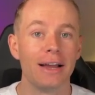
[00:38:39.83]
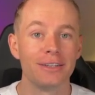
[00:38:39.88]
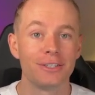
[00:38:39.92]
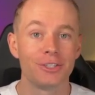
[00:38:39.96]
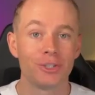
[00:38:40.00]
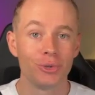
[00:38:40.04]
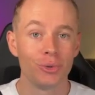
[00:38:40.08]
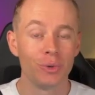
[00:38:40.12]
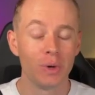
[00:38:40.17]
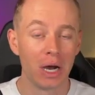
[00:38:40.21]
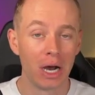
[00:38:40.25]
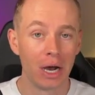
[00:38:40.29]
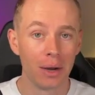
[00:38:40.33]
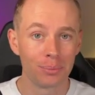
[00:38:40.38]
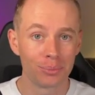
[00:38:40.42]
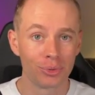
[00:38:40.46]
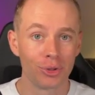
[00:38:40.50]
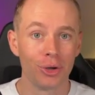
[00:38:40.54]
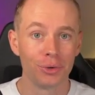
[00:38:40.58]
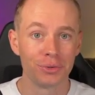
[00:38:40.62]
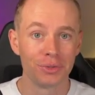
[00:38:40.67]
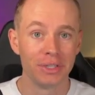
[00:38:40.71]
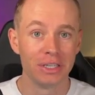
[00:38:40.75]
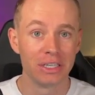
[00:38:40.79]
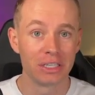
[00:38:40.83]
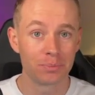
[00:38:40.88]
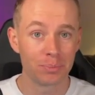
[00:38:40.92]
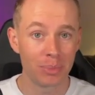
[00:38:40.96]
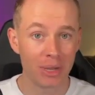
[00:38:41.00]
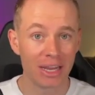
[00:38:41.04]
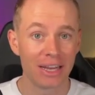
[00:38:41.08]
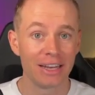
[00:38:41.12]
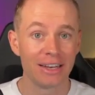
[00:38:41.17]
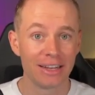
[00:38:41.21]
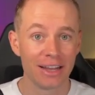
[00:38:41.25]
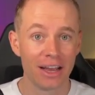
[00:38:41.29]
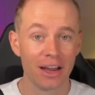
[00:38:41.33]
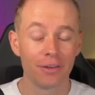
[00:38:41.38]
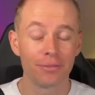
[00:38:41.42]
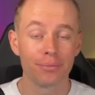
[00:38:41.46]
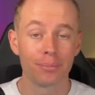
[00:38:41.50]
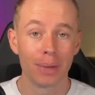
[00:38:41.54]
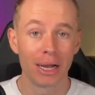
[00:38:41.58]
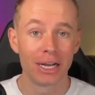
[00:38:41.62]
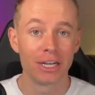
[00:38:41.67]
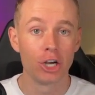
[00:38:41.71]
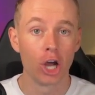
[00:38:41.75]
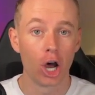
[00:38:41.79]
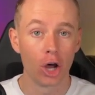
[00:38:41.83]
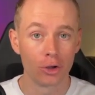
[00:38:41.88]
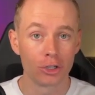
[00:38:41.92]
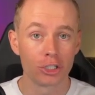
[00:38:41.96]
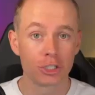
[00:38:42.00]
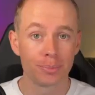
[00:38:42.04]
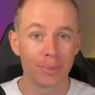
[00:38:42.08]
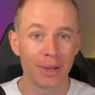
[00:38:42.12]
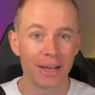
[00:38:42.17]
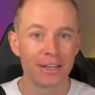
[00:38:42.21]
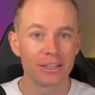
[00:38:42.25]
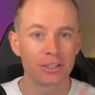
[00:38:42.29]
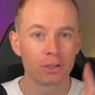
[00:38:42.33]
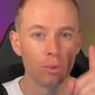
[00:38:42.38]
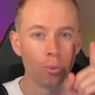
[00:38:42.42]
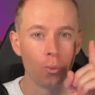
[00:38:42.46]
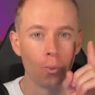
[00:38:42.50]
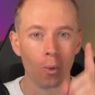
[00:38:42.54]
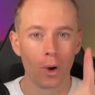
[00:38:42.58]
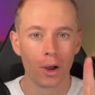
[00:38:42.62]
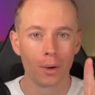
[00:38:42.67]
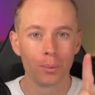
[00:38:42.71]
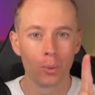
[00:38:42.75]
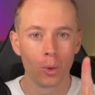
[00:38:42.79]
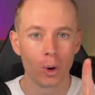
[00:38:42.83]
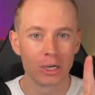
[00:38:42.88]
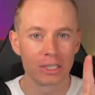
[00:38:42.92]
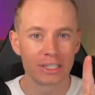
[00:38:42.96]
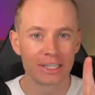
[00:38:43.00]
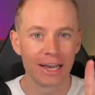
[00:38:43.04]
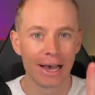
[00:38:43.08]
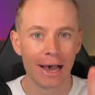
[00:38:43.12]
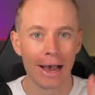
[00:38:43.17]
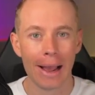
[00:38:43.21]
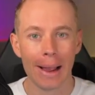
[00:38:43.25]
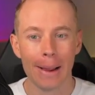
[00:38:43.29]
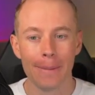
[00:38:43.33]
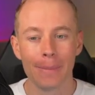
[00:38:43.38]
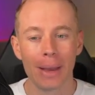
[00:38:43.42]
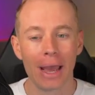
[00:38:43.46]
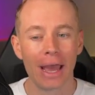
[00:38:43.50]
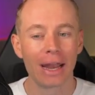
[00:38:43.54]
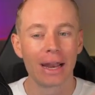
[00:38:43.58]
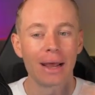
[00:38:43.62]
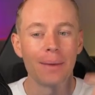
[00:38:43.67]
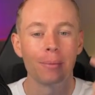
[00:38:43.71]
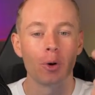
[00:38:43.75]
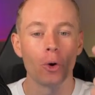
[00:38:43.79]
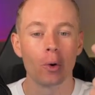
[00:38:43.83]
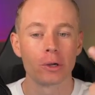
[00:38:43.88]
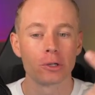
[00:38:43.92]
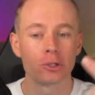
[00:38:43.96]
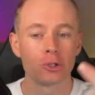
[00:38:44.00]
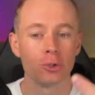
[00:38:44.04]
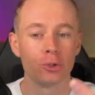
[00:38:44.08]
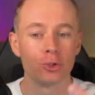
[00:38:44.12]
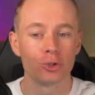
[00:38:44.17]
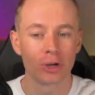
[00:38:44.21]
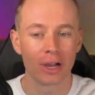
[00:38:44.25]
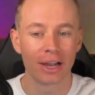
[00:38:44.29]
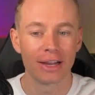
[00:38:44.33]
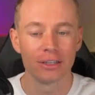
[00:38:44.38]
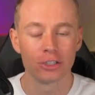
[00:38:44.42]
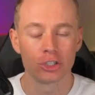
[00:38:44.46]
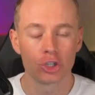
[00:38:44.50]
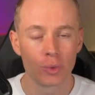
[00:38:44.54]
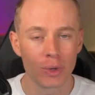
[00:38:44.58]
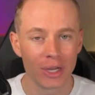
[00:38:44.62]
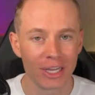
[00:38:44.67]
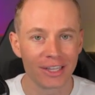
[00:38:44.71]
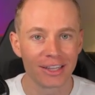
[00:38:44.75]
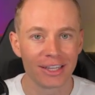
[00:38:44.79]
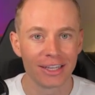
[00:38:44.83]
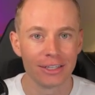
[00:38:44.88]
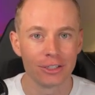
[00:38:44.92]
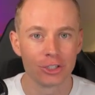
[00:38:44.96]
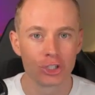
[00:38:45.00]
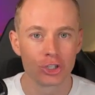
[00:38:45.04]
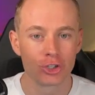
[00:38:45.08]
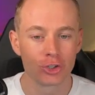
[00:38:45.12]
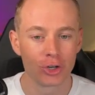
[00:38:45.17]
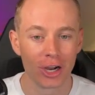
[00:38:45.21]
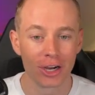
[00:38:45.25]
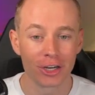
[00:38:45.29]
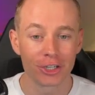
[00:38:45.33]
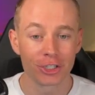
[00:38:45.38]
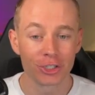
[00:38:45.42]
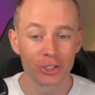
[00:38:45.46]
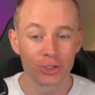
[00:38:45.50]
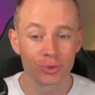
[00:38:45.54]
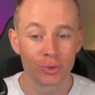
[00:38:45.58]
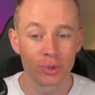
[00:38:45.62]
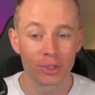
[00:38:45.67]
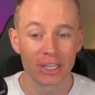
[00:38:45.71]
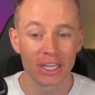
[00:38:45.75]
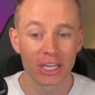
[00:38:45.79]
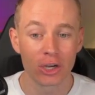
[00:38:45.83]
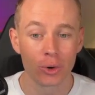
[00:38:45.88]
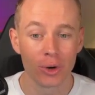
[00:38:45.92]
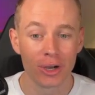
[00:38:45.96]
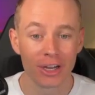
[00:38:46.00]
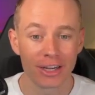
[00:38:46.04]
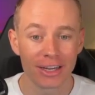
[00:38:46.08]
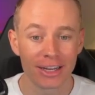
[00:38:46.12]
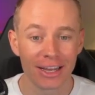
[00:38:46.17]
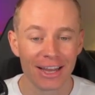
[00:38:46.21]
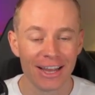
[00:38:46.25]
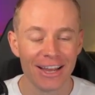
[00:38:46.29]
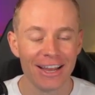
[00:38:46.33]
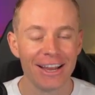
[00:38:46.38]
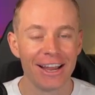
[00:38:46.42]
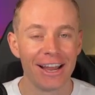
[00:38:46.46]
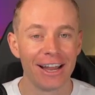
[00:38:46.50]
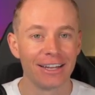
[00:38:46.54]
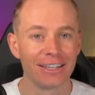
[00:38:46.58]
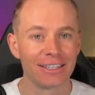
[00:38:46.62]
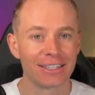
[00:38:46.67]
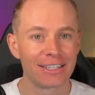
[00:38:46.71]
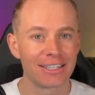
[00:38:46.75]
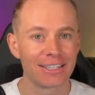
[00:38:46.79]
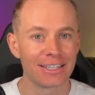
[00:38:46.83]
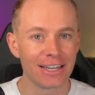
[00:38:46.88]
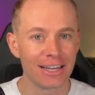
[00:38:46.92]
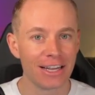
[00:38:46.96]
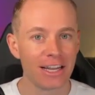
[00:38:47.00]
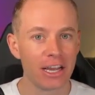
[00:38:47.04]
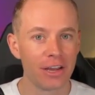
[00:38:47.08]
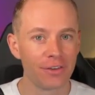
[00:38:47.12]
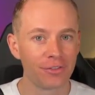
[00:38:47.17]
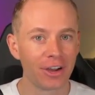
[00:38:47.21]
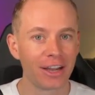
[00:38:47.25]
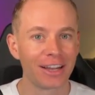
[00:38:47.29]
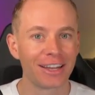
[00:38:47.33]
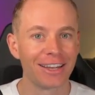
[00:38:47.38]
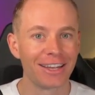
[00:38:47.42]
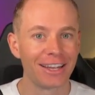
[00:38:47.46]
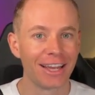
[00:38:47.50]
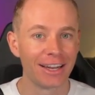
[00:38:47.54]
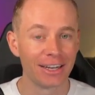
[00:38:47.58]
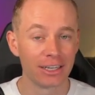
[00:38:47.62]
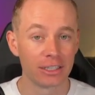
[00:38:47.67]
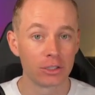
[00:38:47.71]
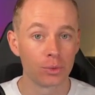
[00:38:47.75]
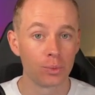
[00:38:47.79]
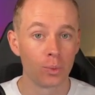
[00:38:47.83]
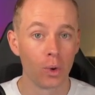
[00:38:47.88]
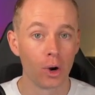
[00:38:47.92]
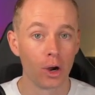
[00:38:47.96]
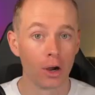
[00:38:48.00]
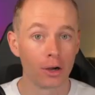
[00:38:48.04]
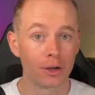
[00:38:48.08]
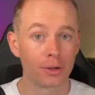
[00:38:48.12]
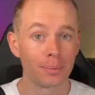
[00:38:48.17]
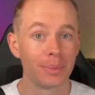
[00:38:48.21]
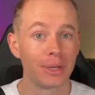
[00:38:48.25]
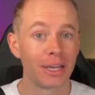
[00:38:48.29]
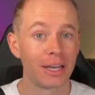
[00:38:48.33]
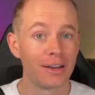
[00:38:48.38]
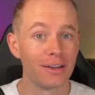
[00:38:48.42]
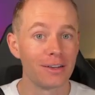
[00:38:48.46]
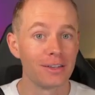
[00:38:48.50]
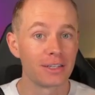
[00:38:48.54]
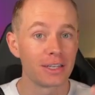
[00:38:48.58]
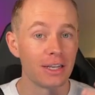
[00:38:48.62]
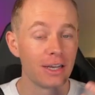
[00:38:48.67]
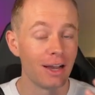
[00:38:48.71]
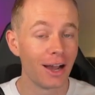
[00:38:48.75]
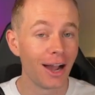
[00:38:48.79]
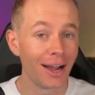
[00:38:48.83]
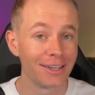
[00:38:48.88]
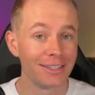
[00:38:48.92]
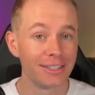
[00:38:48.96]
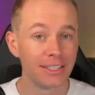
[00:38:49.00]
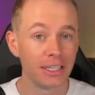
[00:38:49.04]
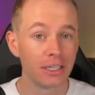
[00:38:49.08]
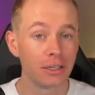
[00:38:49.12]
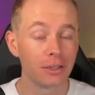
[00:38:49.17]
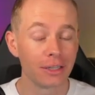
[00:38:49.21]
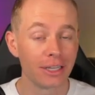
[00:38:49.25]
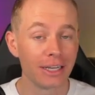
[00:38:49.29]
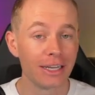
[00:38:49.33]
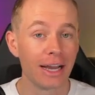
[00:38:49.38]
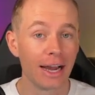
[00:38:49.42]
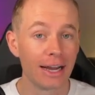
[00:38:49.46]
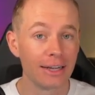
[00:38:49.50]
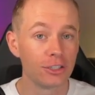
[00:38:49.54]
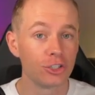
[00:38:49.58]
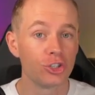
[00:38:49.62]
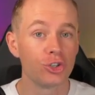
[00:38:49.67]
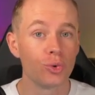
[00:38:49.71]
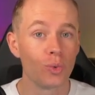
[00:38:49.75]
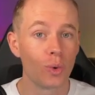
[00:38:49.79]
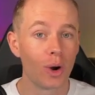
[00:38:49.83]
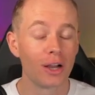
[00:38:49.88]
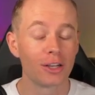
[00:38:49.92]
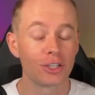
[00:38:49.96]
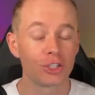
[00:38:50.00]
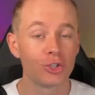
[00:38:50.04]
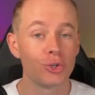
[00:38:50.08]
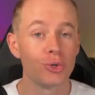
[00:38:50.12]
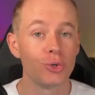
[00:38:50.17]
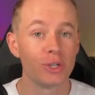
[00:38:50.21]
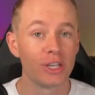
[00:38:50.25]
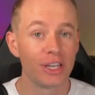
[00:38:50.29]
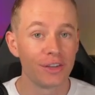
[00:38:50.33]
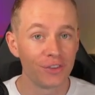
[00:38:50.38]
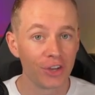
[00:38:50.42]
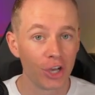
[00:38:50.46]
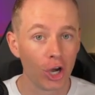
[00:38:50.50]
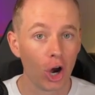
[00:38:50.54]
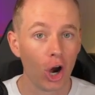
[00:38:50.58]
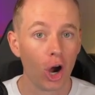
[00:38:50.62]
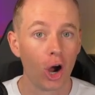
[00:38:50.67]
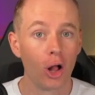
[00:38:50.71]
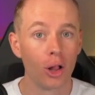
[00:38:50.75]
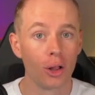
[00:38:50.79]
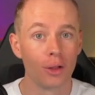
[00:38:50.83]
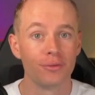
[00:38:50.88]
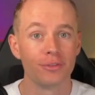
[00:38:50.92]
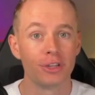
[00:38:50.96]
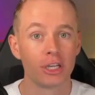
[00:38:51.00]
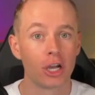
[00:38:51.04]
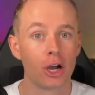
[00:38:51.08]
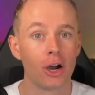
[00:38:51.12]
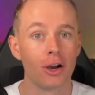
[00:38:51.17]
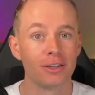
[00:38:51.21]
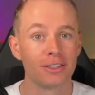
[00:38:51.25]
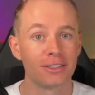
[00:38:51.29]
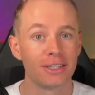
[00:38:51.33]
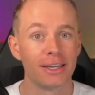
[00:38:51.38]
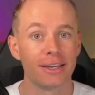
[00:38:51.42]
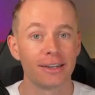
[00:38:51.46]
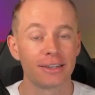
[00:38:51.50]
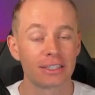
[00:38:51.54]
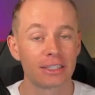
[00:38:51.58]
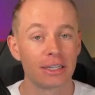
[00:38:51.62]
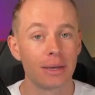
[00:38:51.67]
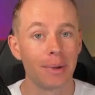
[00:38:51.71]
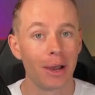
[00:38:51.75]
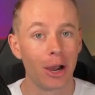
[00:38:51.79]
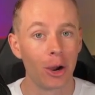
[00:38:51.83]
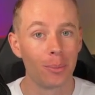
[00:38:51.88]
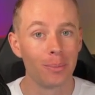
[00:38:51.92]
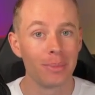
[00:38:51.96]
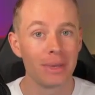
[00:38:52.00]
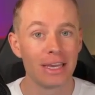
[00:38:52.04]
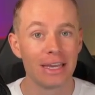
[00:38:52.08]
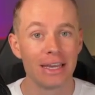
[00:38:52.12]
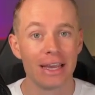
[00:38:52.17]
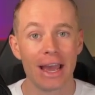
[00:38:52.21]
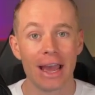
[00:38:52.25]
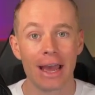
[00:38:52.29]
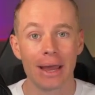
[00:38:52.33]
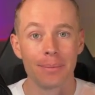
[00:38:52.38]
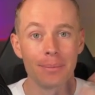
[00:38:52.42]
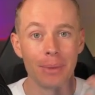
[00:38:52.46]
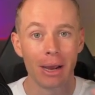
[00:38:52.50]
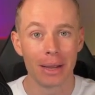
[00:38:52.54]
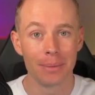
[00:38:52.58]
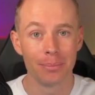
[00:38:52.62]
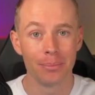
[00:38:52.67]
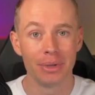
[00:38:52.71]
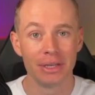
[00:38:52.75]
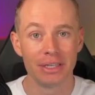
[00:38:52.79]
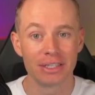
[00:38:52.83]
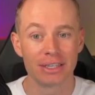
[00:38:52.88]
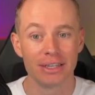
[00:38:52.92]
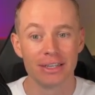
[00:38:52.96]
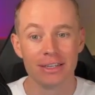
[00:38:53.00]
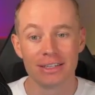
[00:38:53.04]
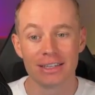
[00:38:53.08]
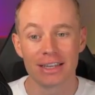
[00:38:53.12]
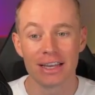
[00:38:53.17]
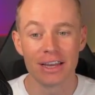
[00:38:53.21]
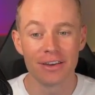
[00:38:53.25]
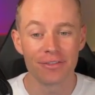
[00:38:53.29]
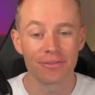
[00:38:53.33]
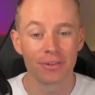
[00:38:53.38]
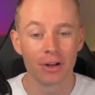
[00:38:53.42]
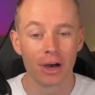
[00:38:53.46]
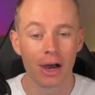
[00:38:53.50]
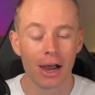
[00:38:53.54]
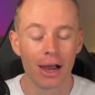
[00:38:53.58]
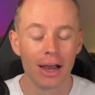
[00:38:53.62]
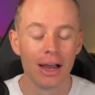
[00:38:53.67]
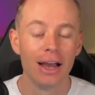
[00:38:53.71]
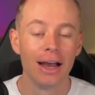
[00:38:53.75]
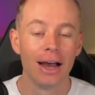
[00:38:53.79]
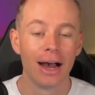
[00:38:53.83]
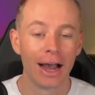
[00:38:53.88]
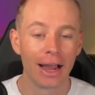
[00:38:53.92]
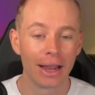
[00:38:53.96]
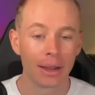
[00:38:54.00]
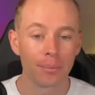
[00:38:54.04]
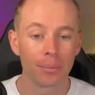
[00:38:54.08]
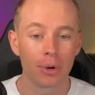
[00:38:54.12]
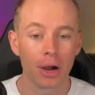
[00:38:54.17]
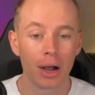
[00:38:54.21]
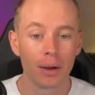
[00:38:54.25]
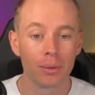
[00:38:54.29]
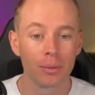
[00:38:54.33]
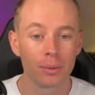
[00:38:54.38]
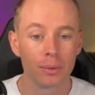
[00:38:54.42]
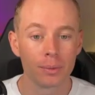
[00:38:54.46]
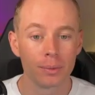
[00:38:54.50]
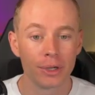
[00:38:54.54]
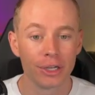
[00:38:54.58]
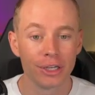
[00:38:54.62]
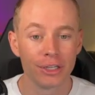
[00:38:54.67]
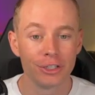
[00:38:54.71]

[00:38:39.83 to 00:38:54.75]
to upload this PDF, my knowledge base, one more time, and I'm going to try and tweak the instructions really quick and see if I can get it to work, because ideally I do want to give it all of the context about me and my business. If not, I can probably